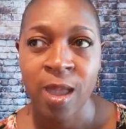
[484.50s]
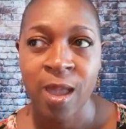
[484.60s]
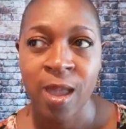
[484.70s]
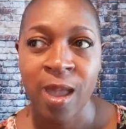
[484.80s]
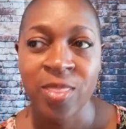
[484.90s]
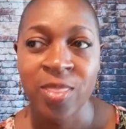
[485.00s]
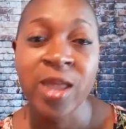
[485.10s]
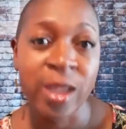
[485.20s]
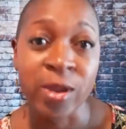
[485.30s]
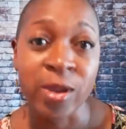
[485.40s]
And then
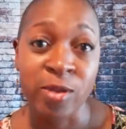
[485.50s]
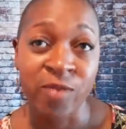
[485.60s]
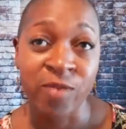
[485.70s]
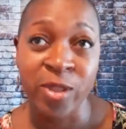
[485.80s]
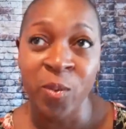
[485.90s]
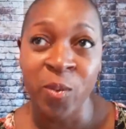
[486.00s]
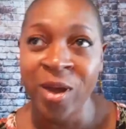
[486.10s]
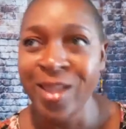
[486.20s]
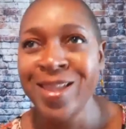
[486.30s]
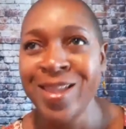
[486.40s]
how can you find
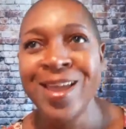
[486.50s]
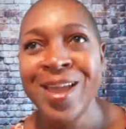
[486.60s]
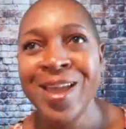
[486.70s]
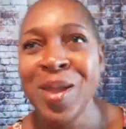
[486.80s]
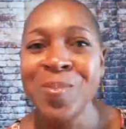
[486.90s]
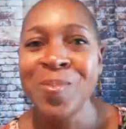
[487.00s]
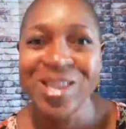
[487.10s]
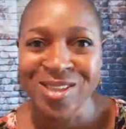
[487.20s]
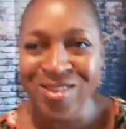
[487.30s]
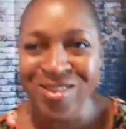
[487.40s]
one
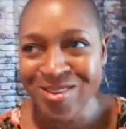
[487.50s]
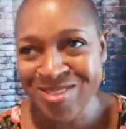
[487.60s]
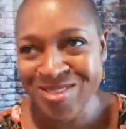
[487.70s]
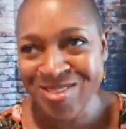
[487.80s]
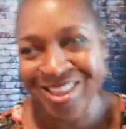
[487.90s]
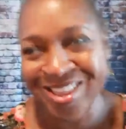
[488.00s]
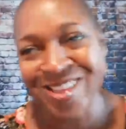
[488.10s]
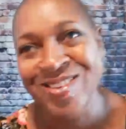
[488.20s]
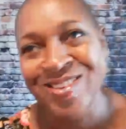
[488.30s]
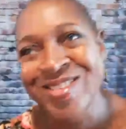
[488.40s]
based on those
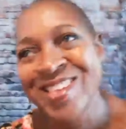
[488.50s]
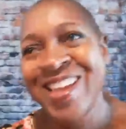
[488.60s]
standards?